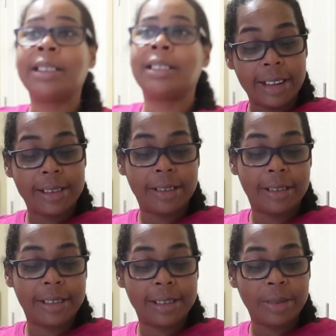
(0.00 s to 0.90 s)
Okay, so
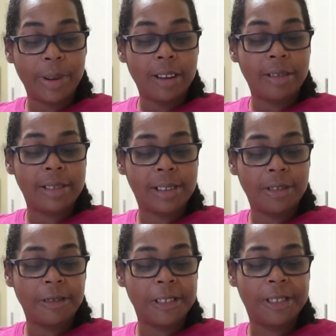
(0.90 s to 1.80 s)
this is about
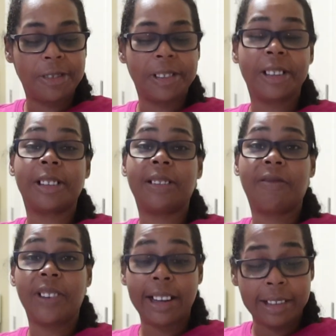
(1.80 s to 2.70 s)
Sawyer and
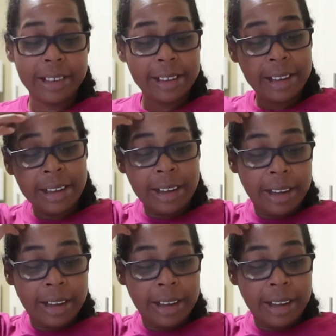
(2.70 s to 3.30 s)
Fallon.